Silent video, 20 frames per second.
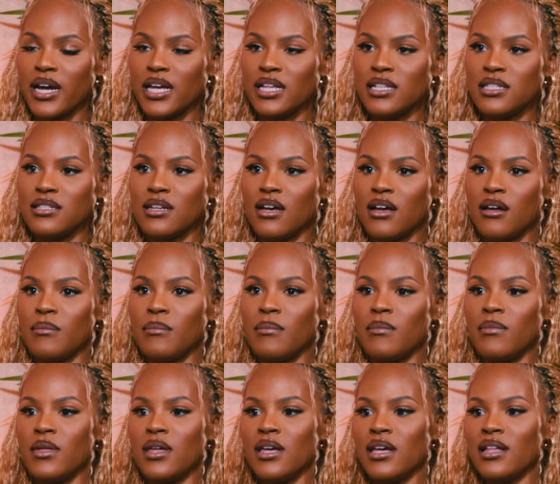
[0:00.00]
It's
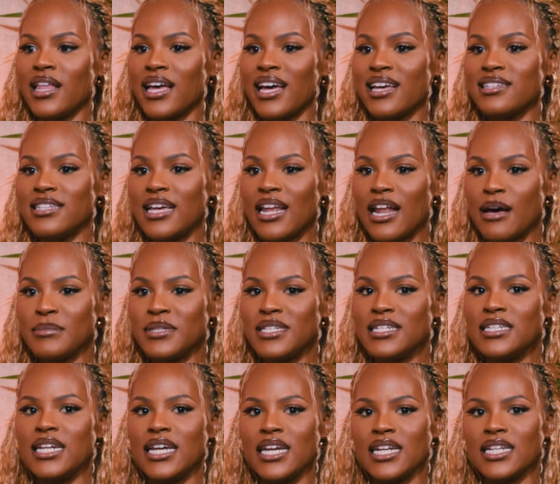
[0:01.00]
like I said, I'm
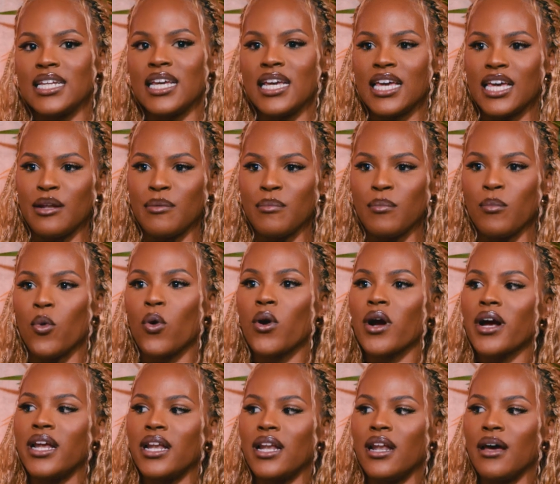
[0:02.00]
standing in more
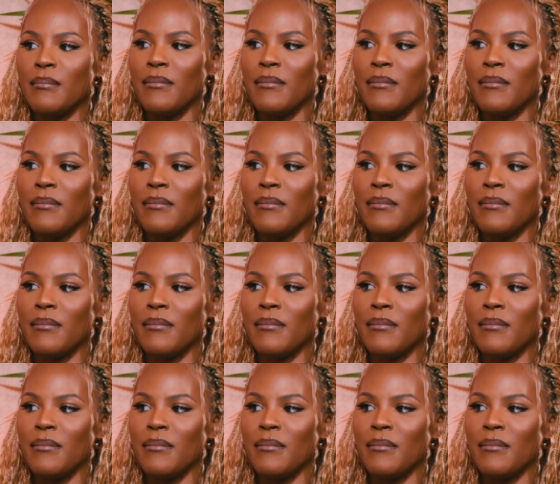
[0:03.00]
in